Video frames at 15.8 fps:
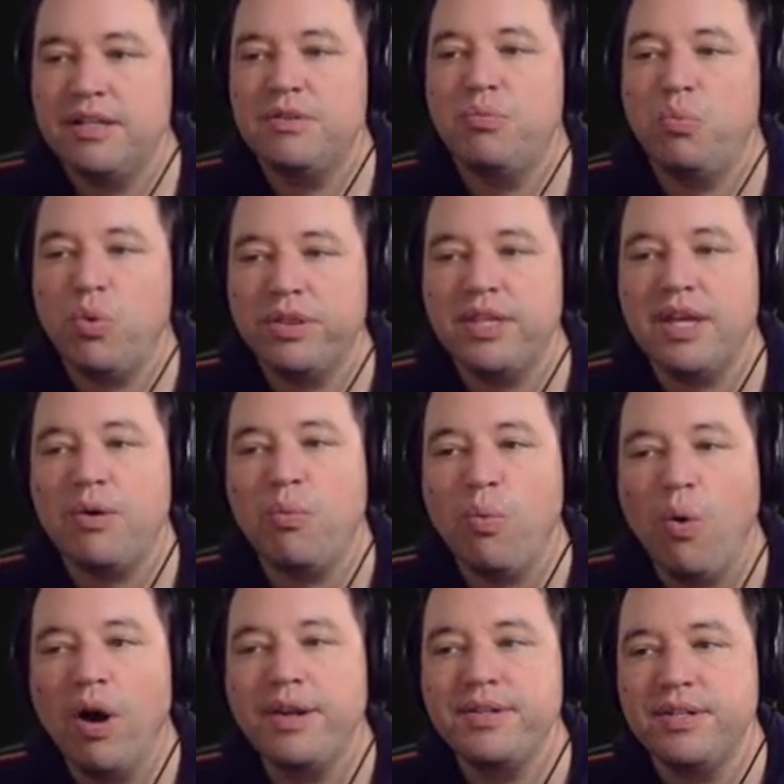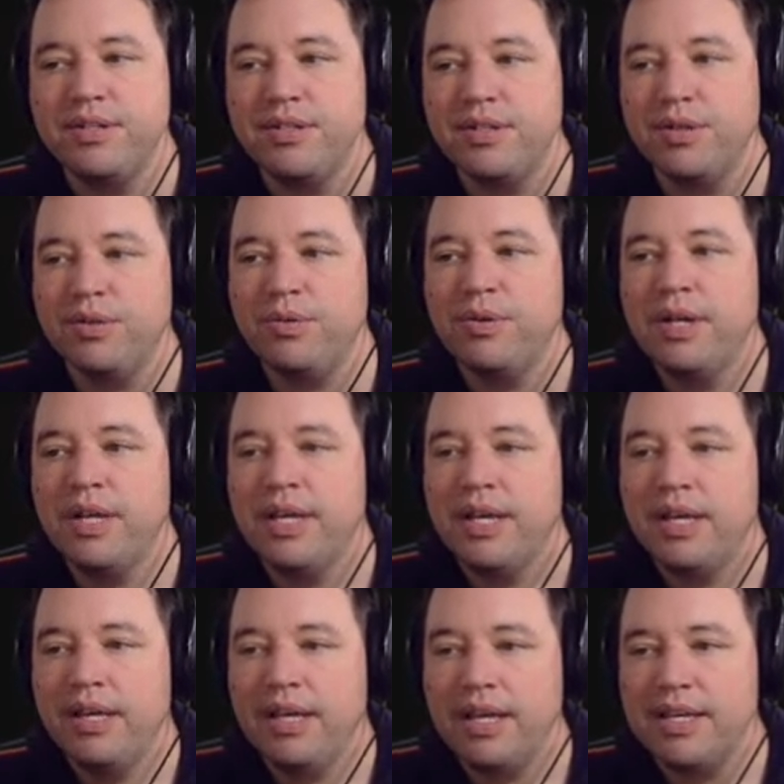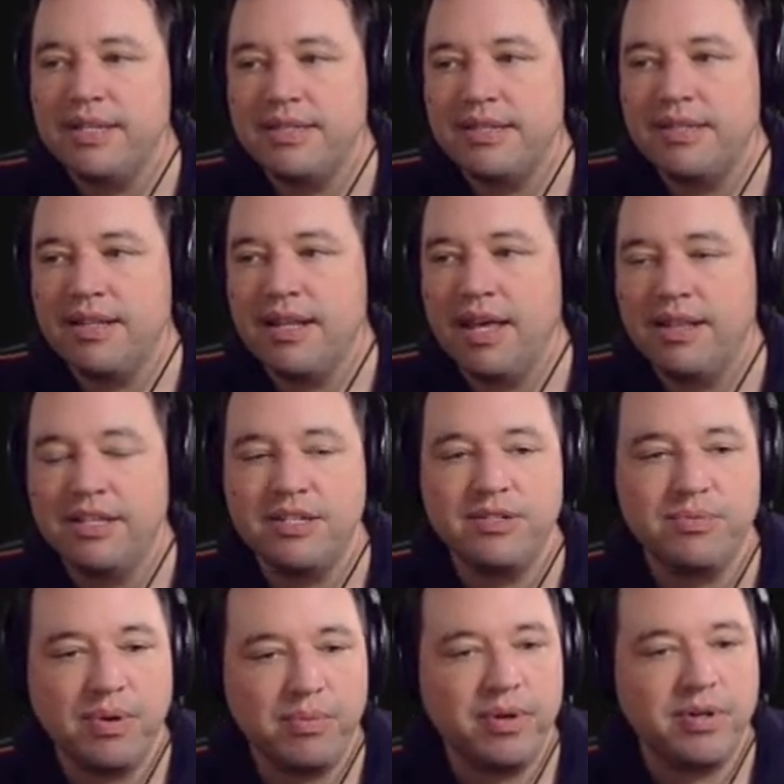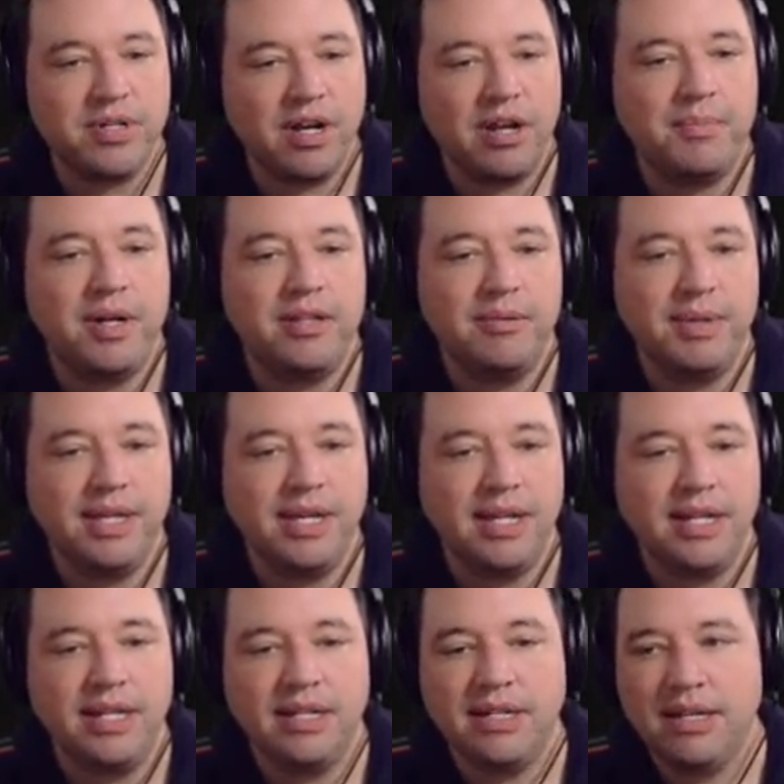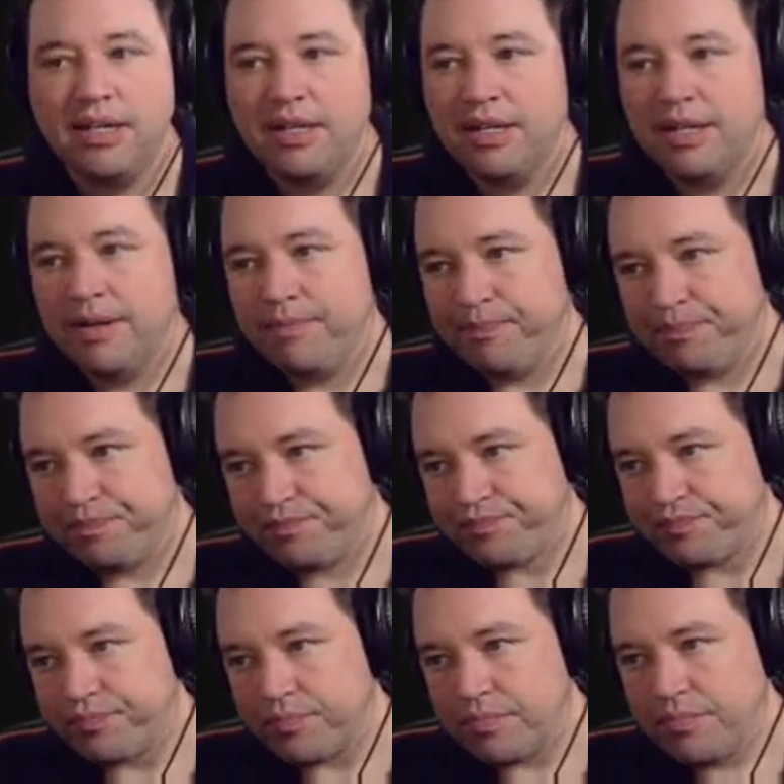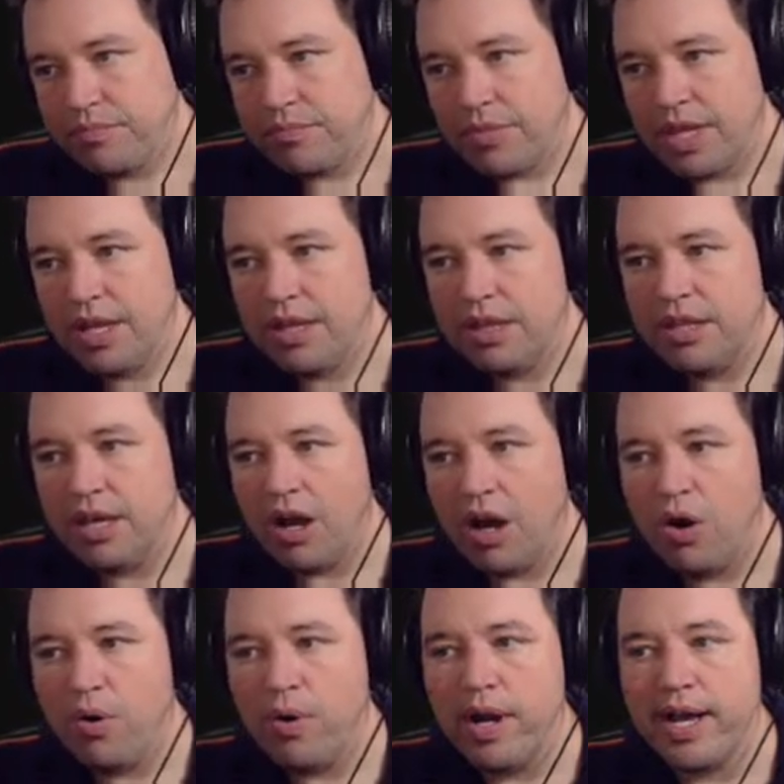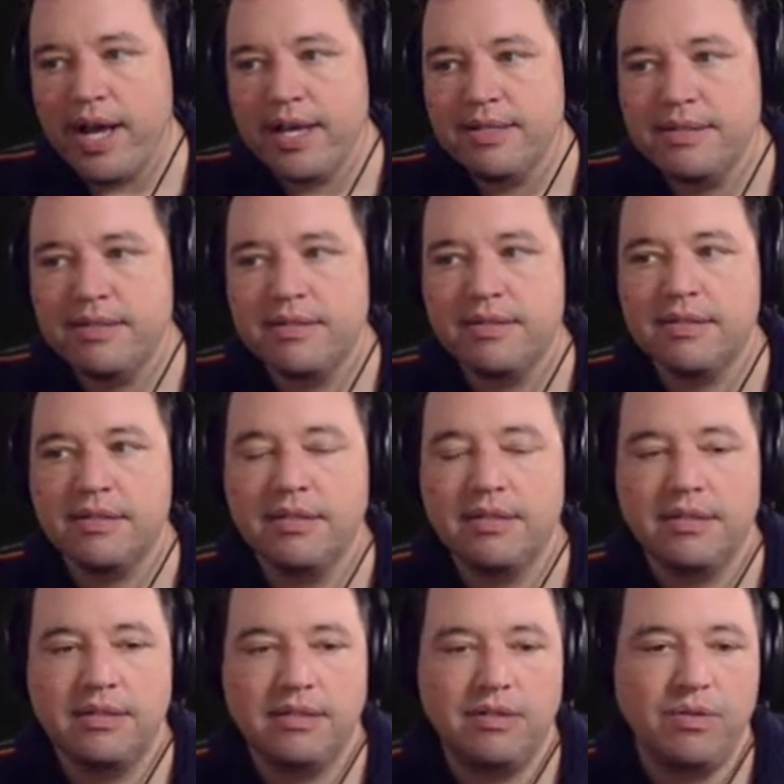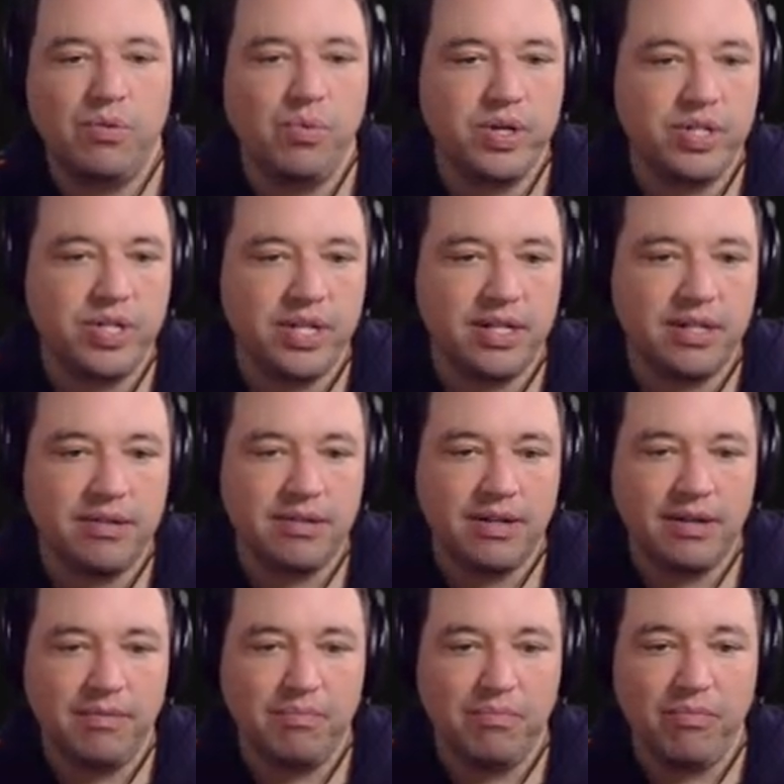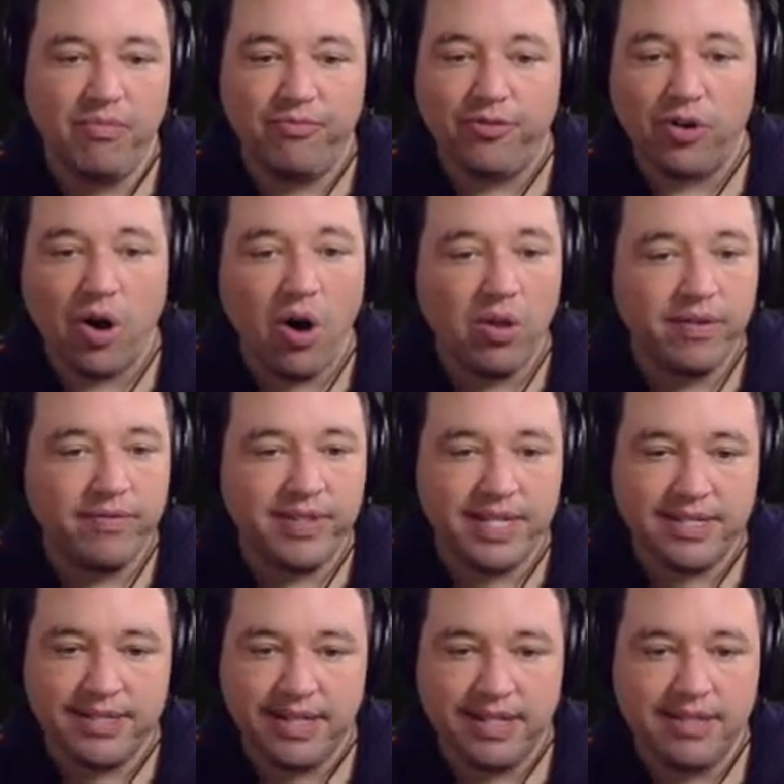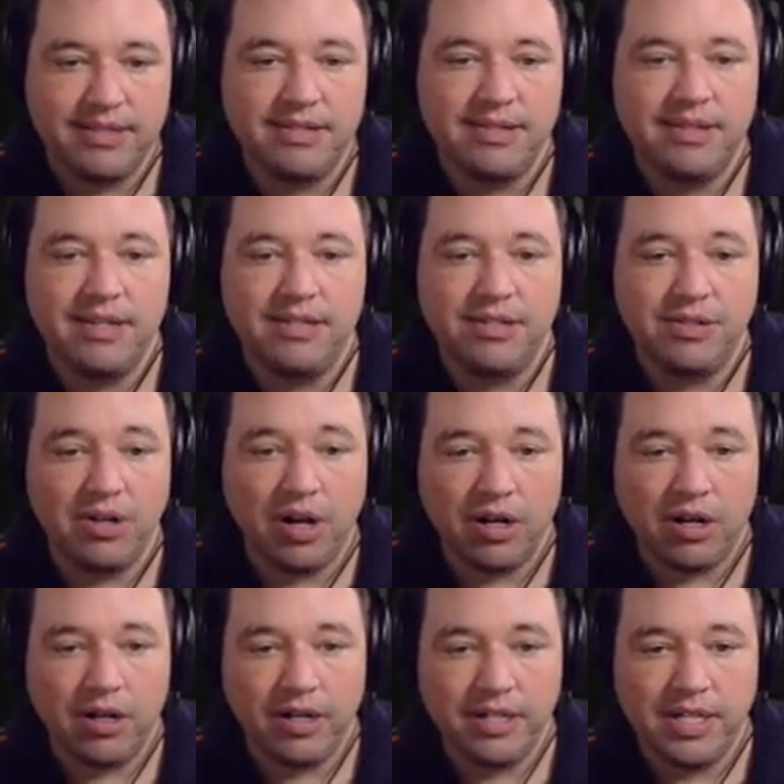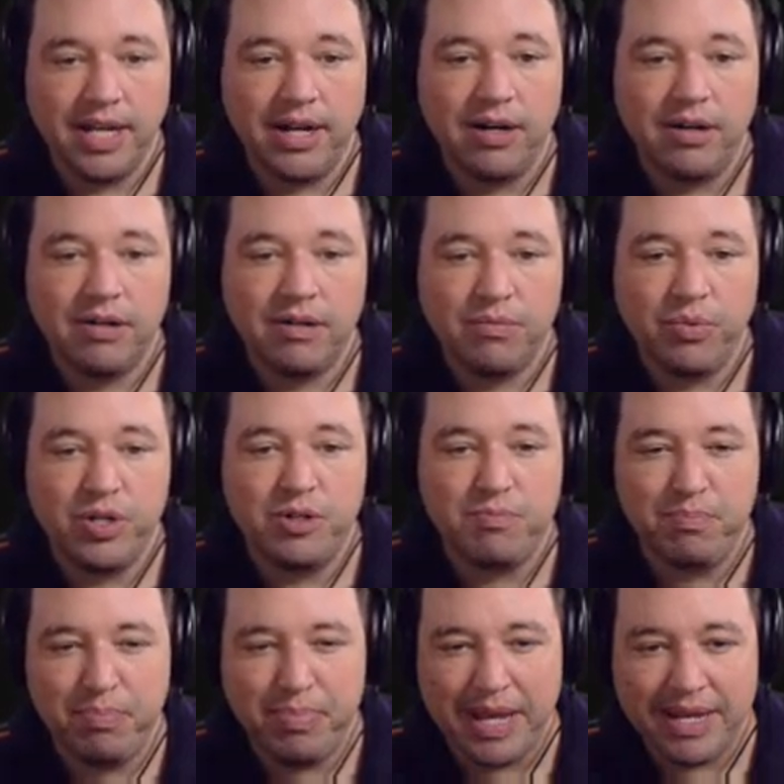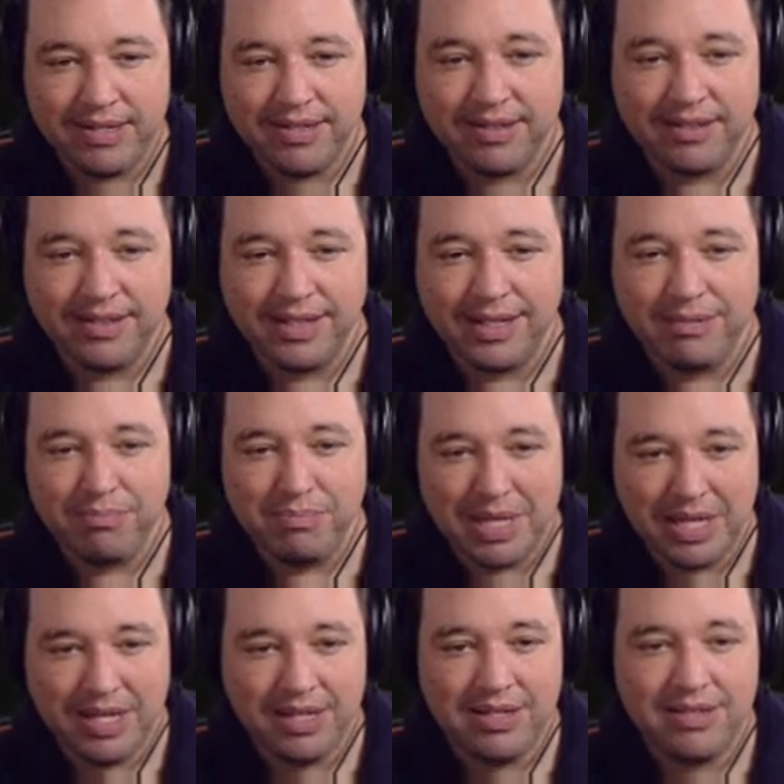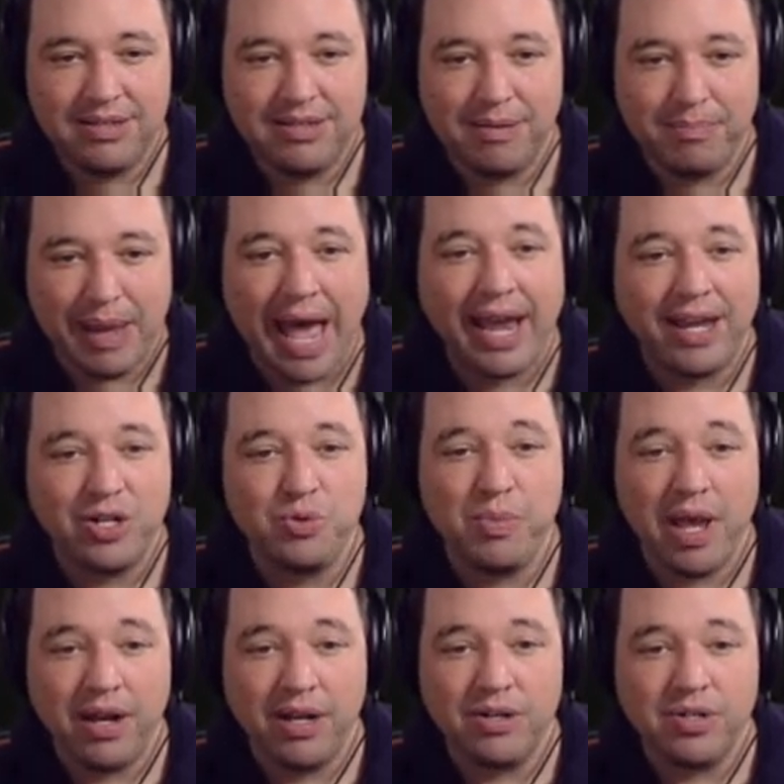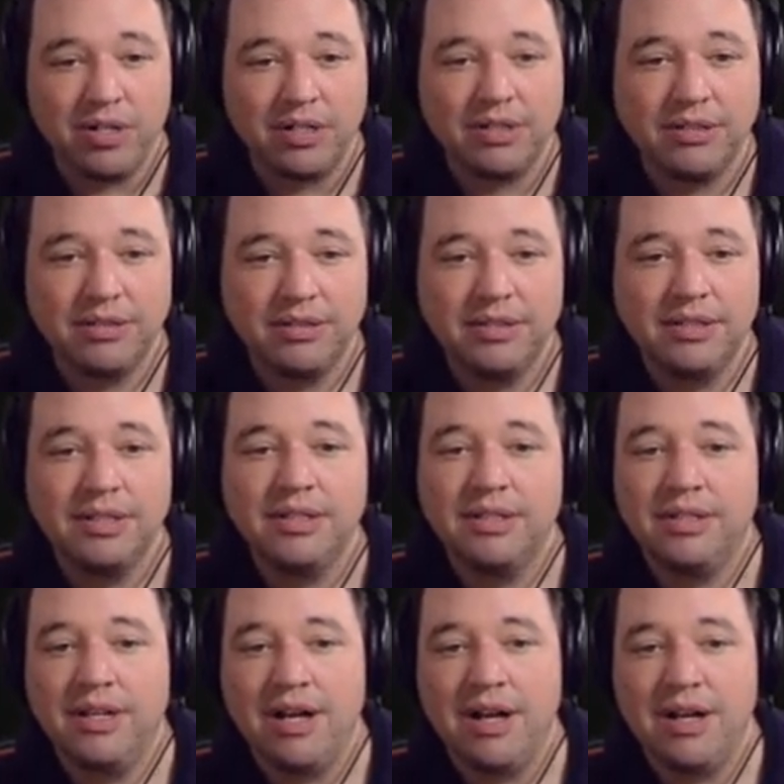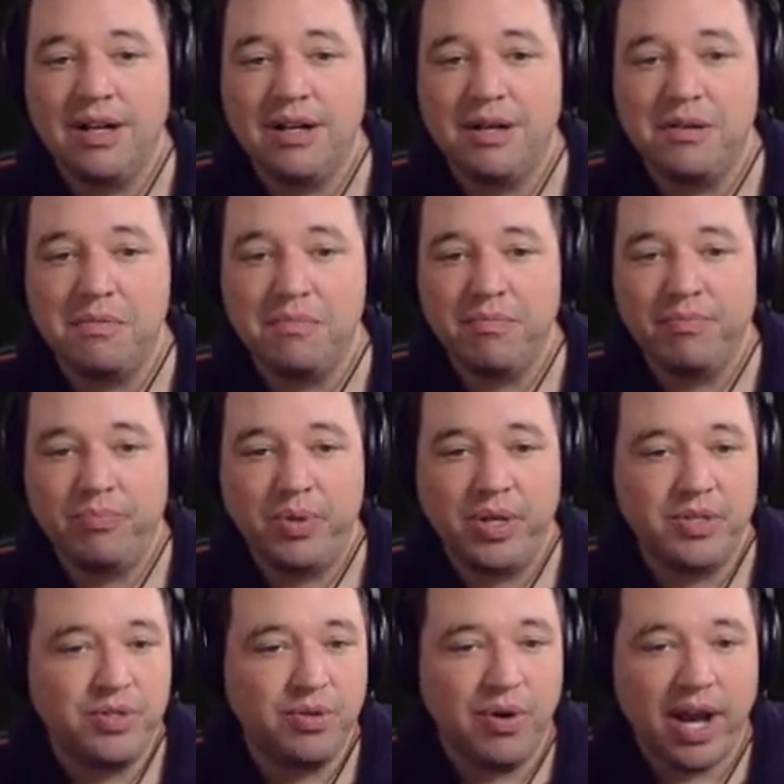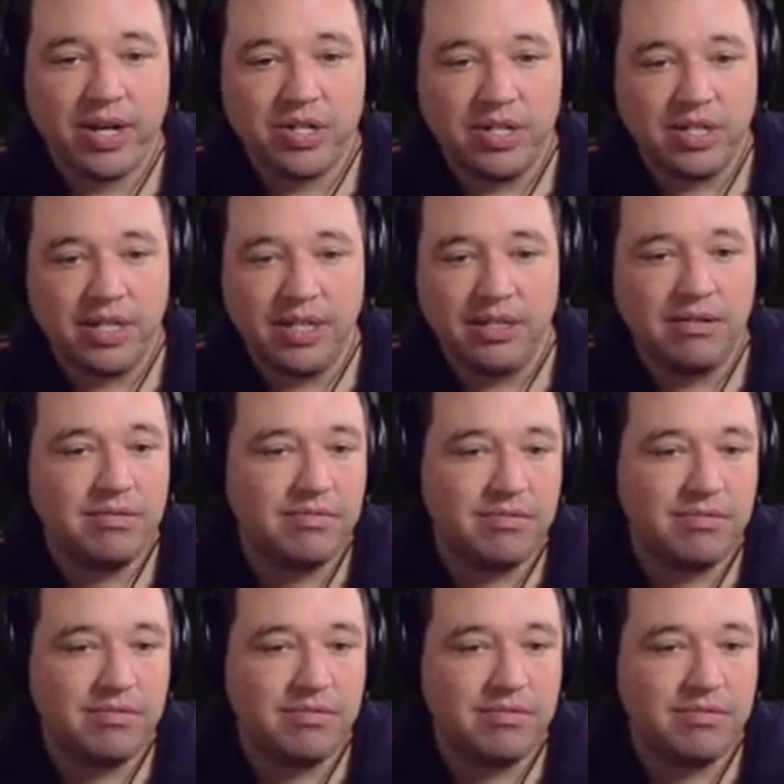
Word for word: what they want to do is, and this is what we were talking about in the beginning, the OS, which in for all of these things is a Docker container, which basically means a package manager, because you actually,